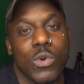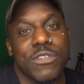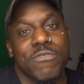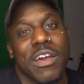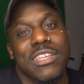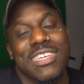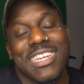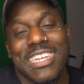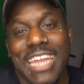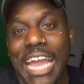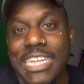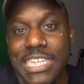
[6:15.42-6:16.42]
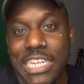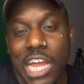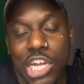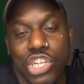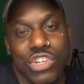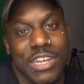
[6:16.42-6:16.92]
was founded in
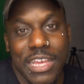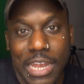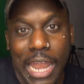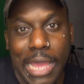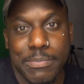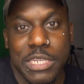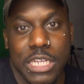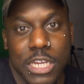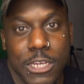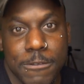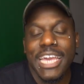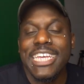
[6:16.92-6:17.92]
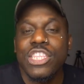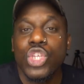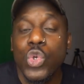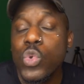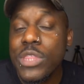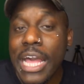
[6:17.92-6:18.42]
1900 in Leipzig. In
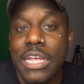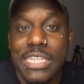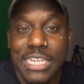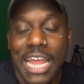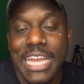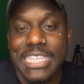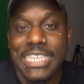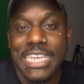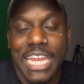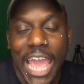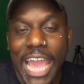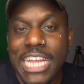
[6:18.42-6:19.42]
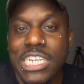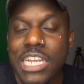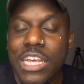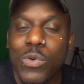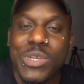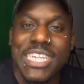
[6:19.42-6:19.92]
2019,
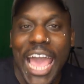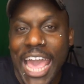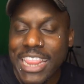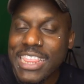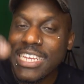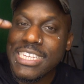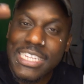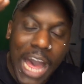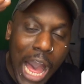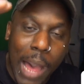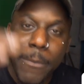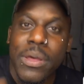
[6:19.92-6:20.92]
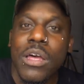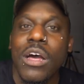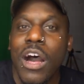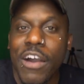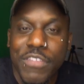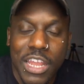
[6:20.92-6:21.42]
Angela was at the top
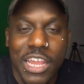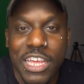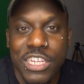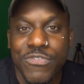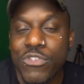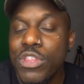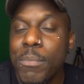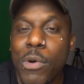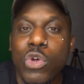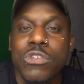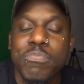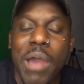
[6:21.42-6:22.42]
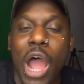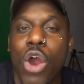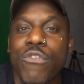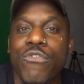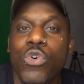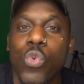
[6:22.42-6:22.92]
of the list for the most
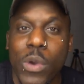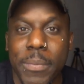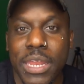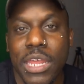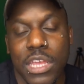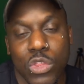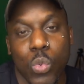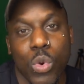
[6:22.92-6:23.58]
powerful women in the